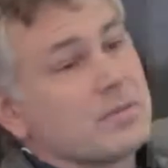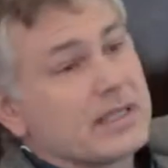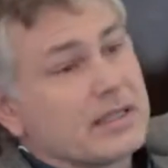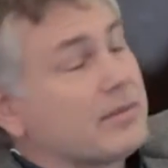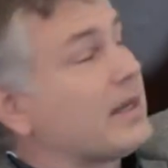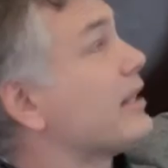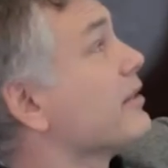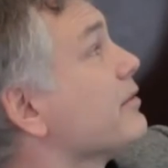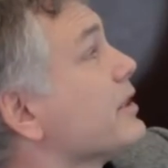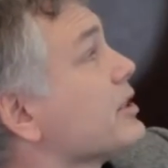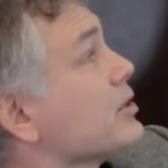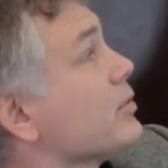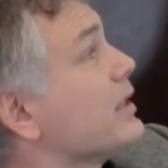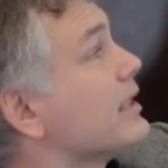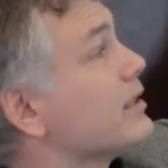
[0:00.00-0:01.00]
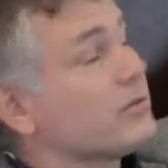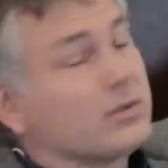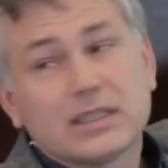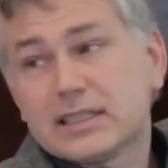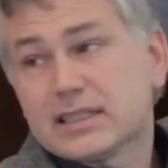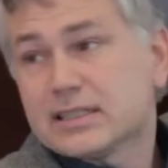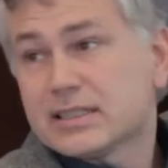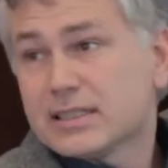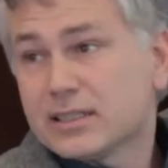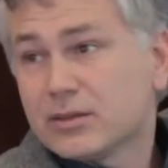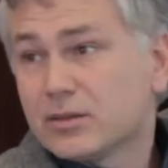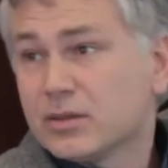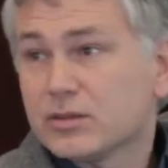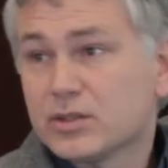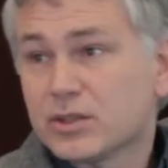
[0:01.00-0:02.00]
to be a benefit. So we didn't really
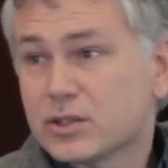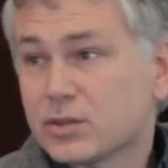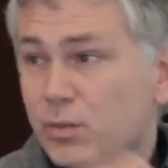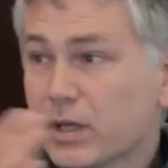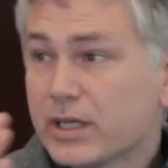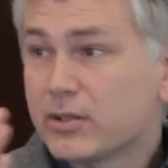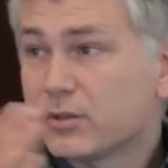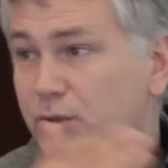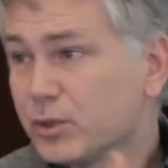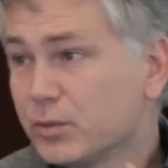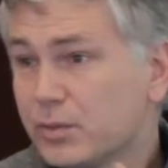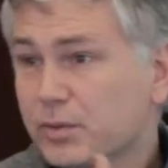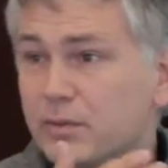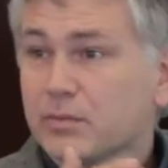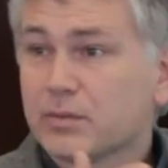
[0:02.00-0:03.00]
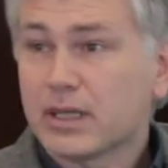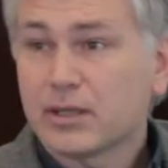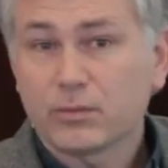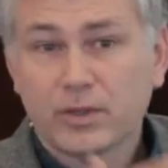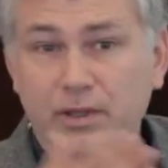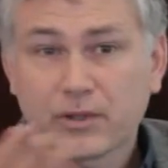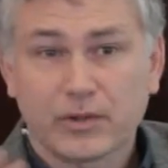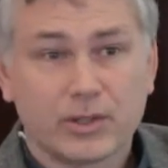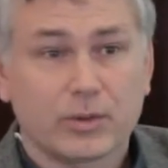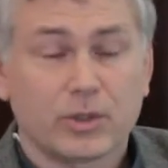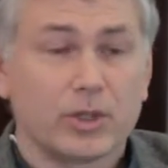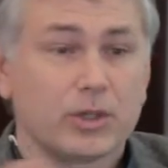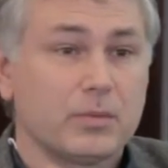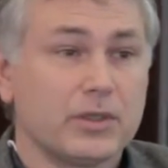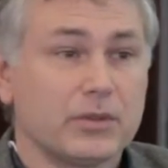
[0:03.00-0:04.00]
see just one group, whether they were
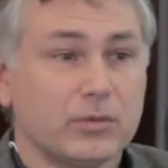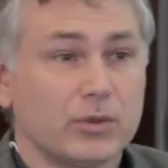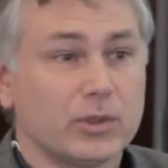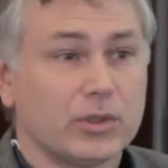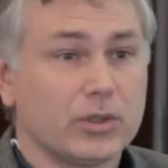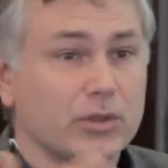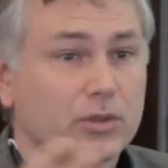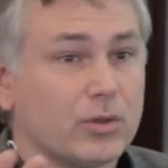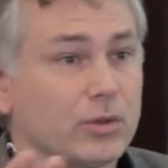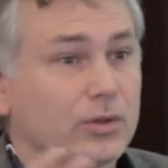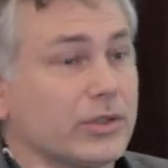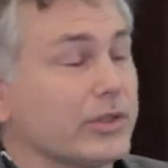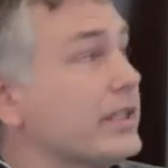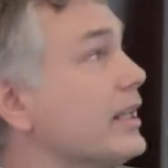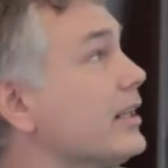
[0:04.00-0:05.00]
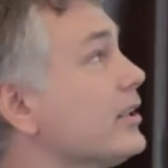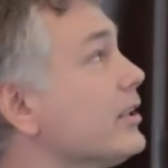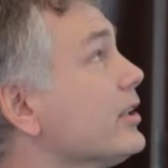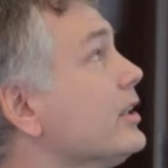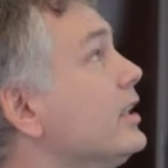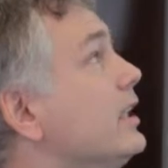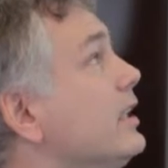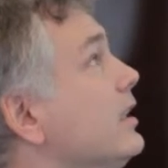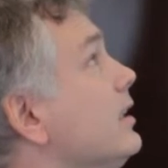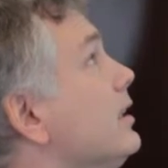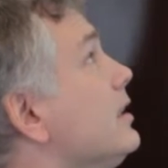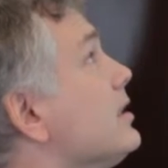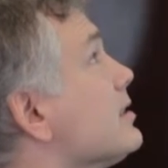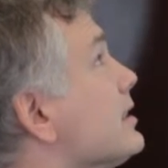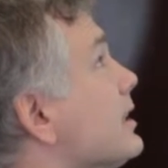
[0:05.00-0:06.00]
urban, rural, older, younger,
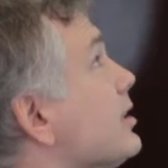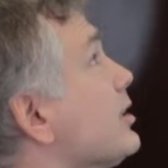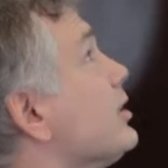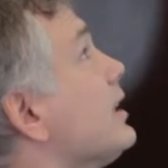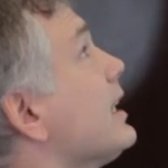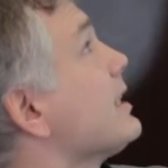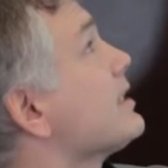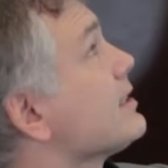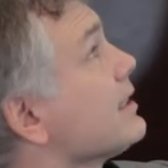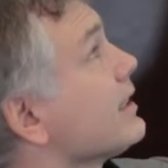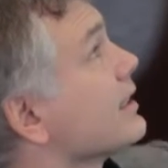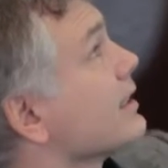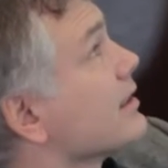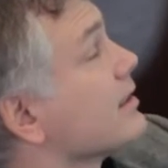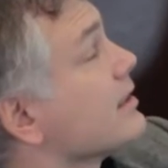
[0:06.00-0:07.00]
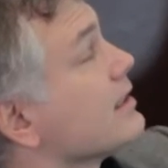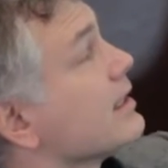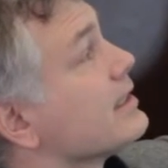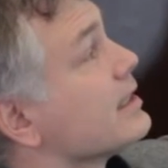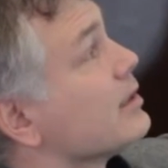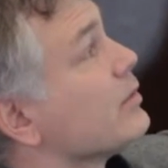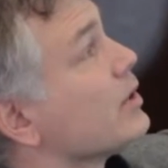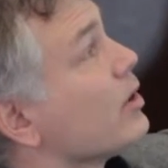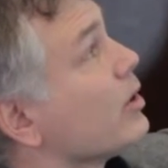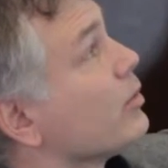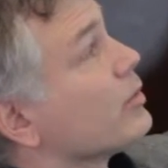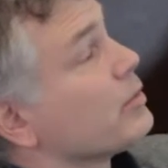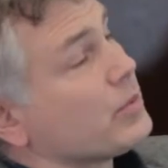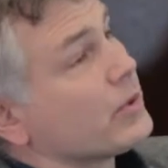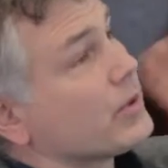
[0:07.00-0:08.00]
sicker, less sick. They seem to
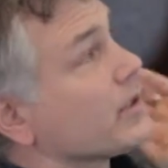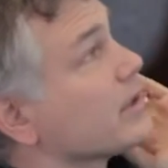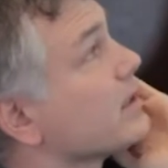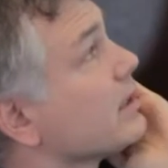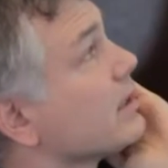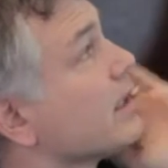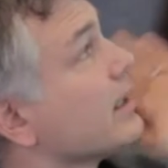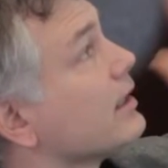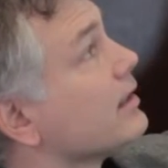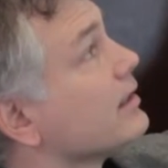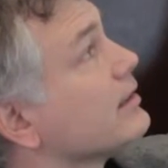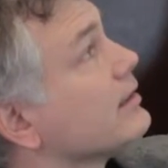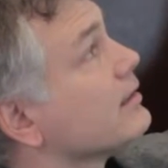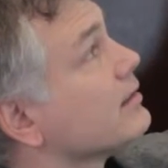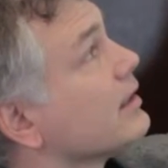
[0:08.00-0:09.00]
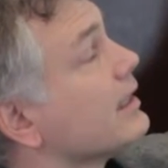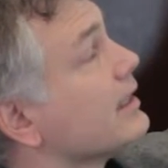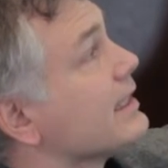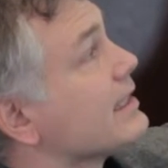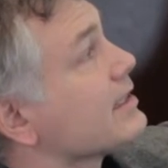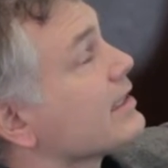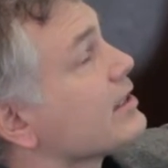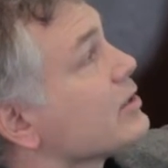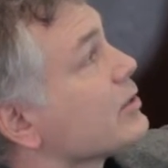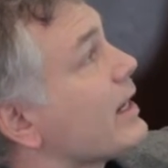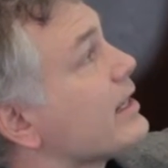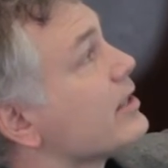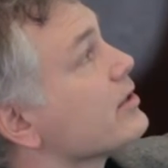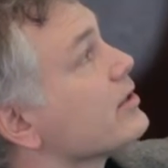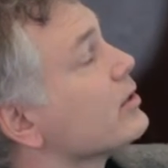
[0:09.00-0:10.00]
all report at least a
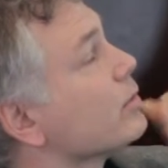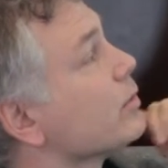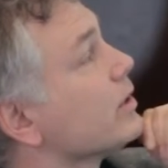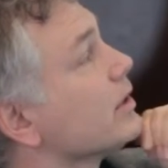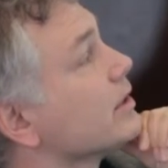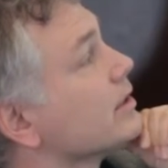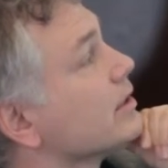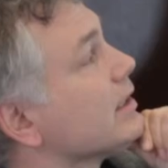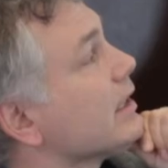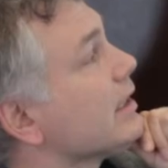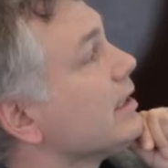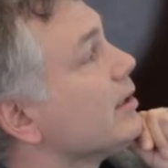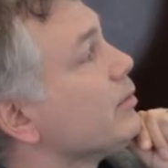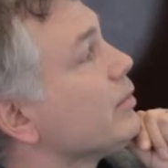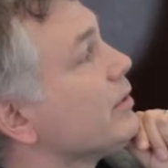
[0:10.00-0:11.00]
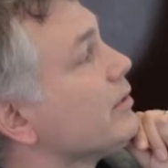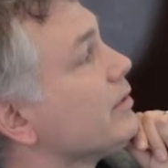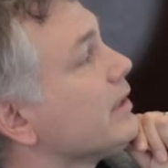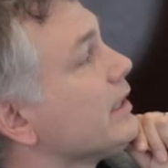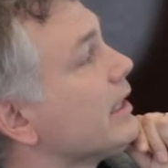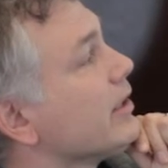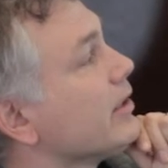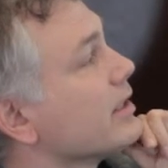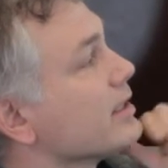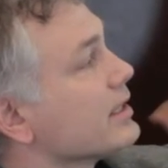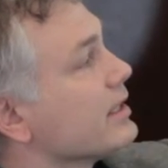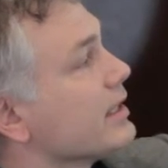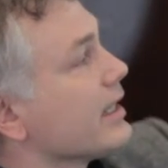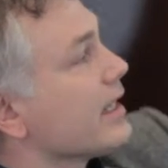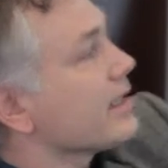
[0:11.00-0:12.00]
trend towards improved adherence in the